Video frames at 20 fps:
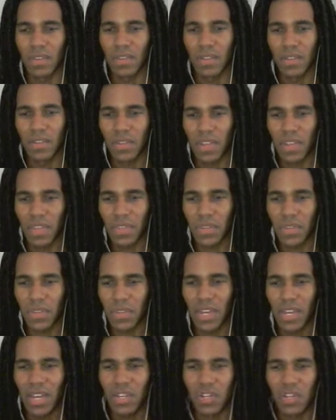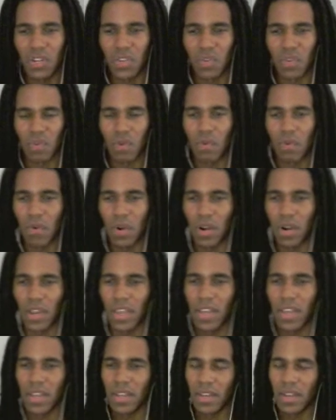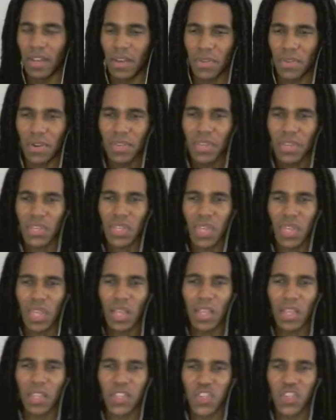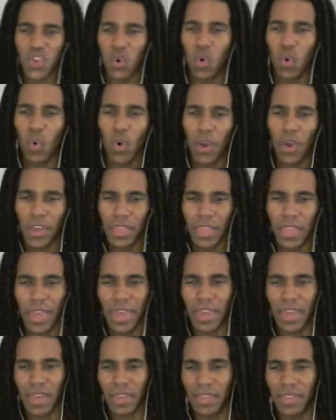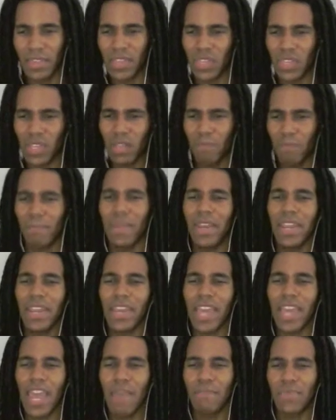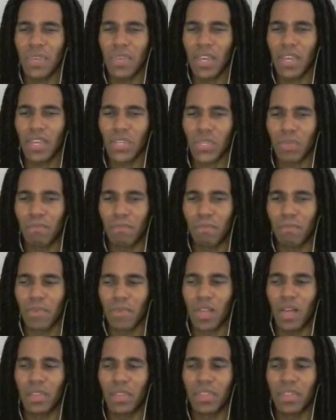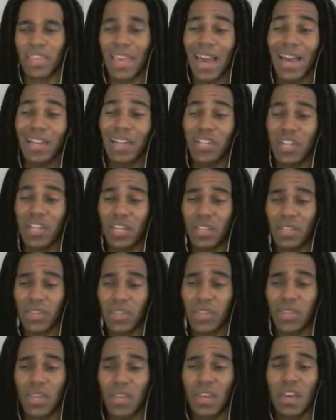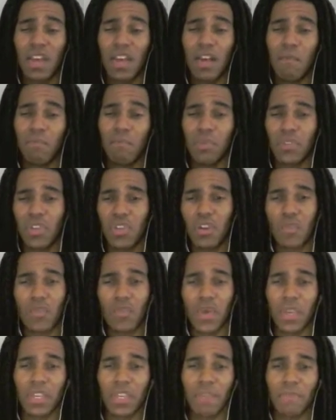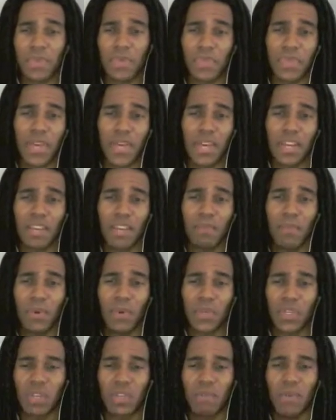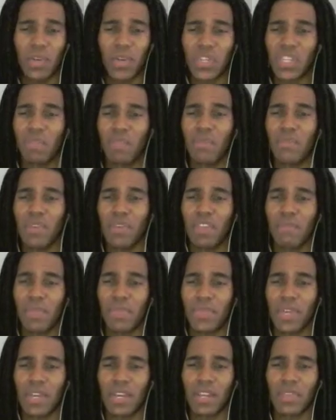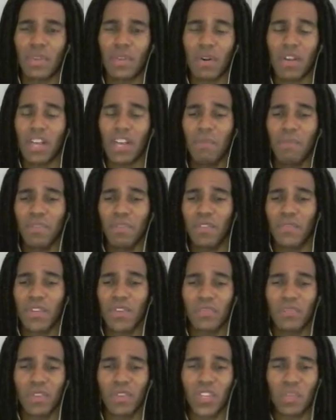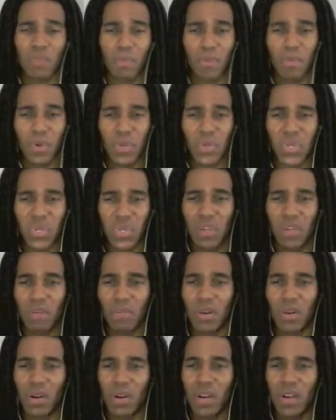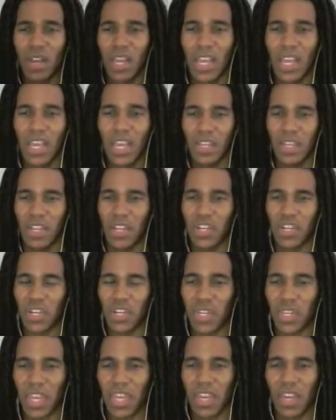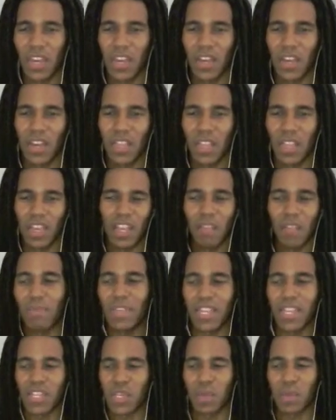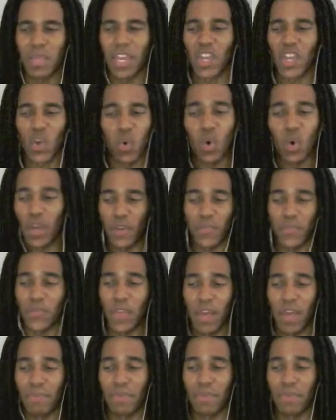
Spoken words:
Take this gadget as a reward. Now, there are these little these little mini-game things called gadgets, but they're really pathetic. Most of them are really pathetic. There are a couple of good ones, but most of them are... It's just like... It'll be like something like coin flip.